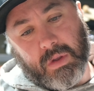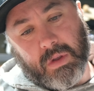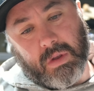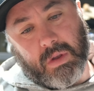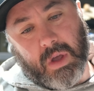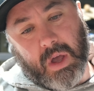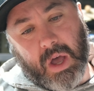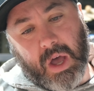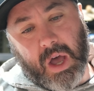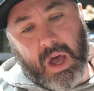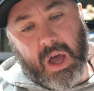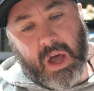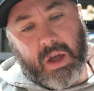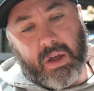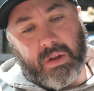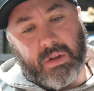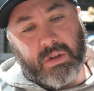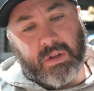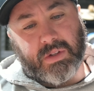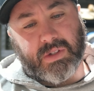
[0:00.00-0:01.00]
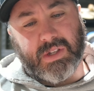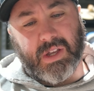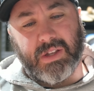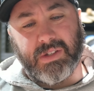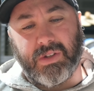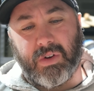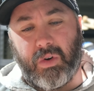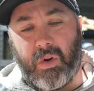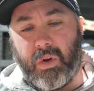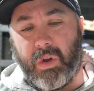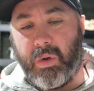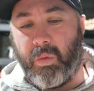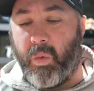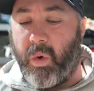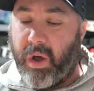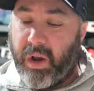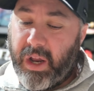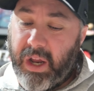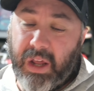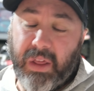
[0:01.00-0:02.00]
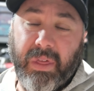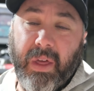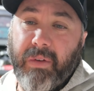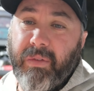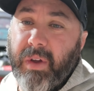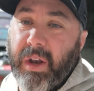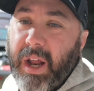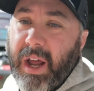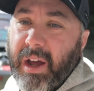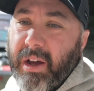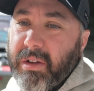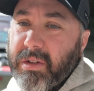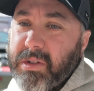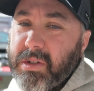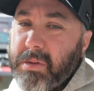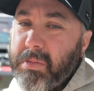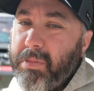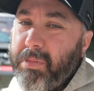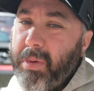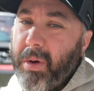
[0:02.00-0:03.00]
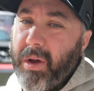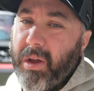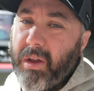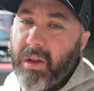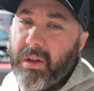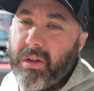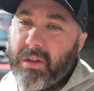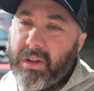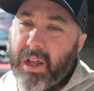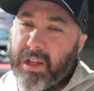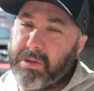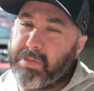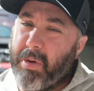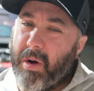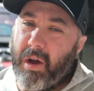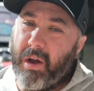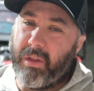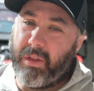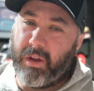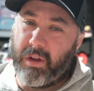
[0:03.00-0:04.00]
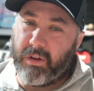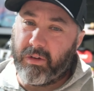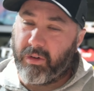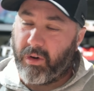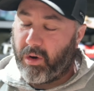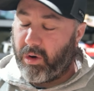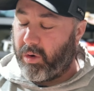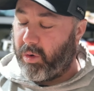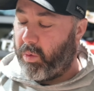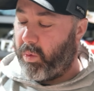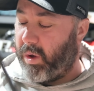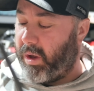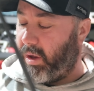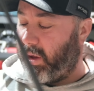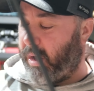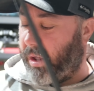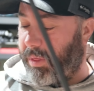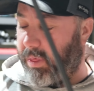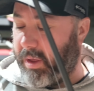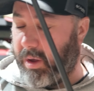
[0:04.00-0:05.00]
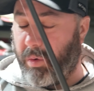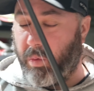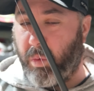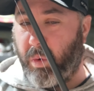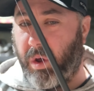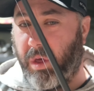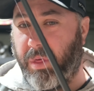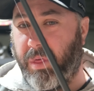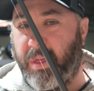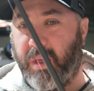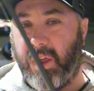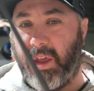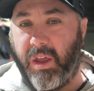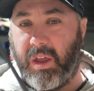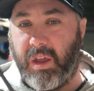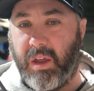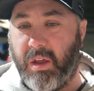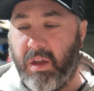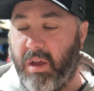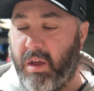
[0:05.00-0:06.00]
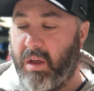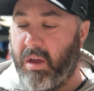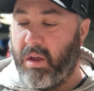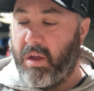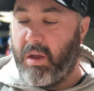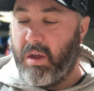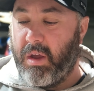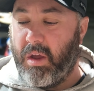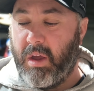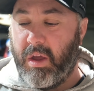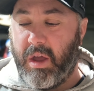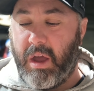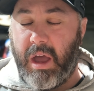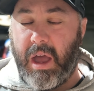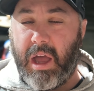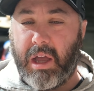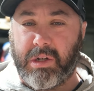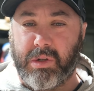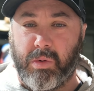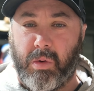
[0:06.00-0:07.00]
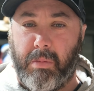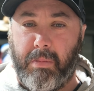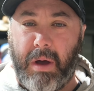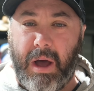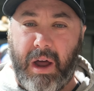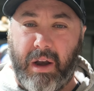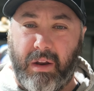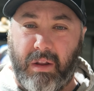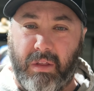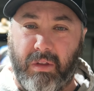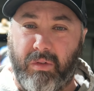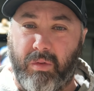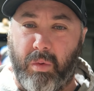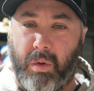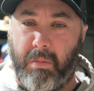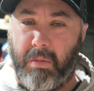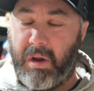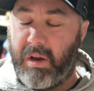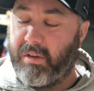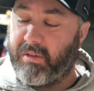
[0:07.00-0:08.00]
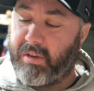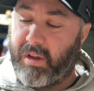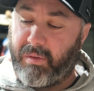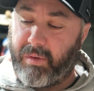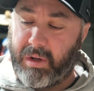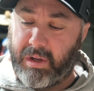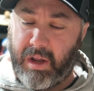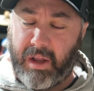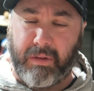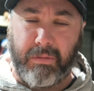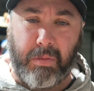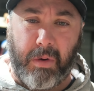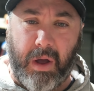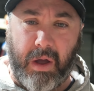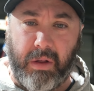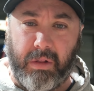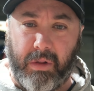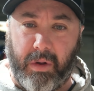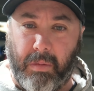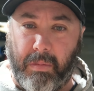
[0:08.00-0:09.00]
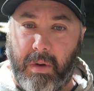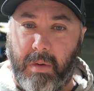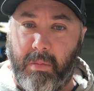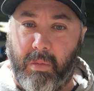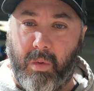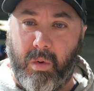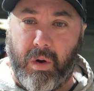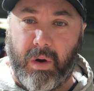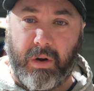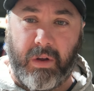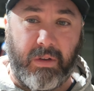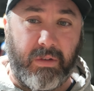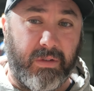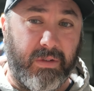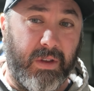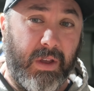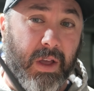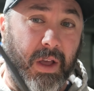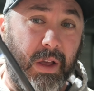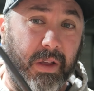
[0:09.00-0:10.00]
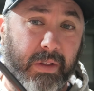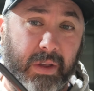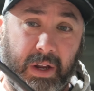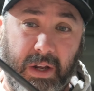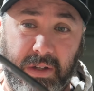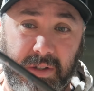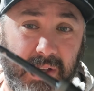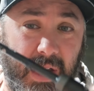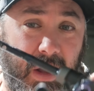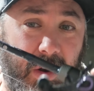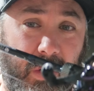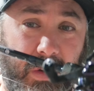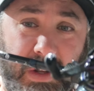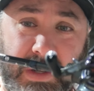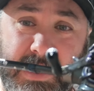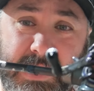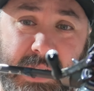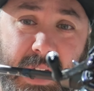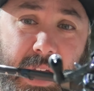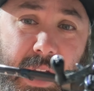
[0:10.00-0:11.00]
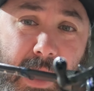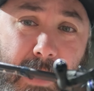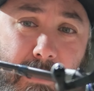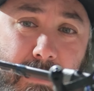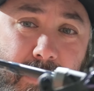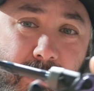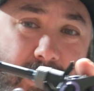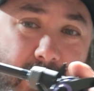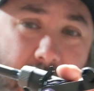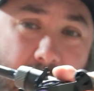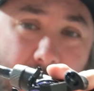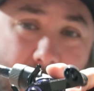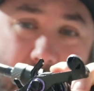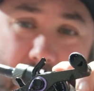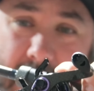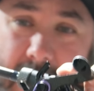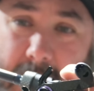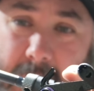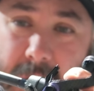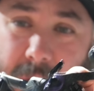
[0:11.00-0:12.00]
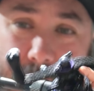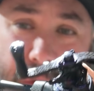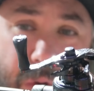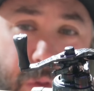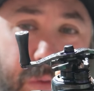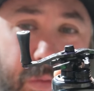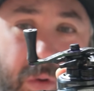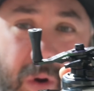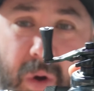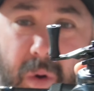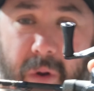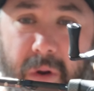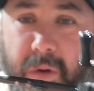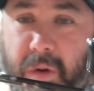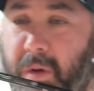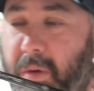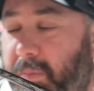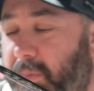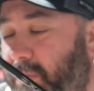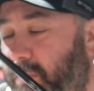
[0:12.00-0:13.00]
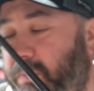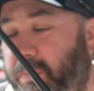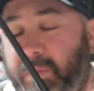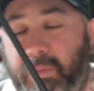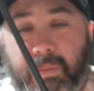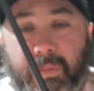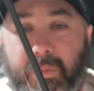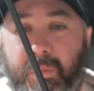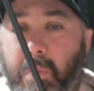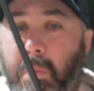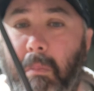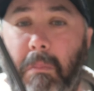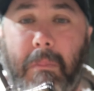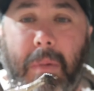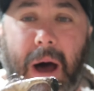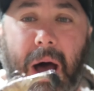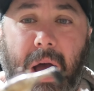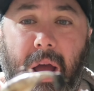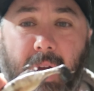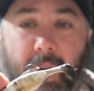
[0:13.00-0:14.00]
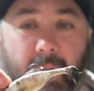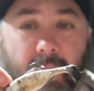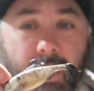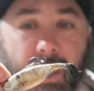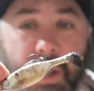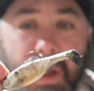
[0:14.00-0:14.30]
It says they're only 1/8 of an ounce, but that's probably the internal weight. I think with the actual body of the swim bait and stuff like that, it's probably a little bit more because, like I said, on this setup, I mean, I'm able to throw it a mile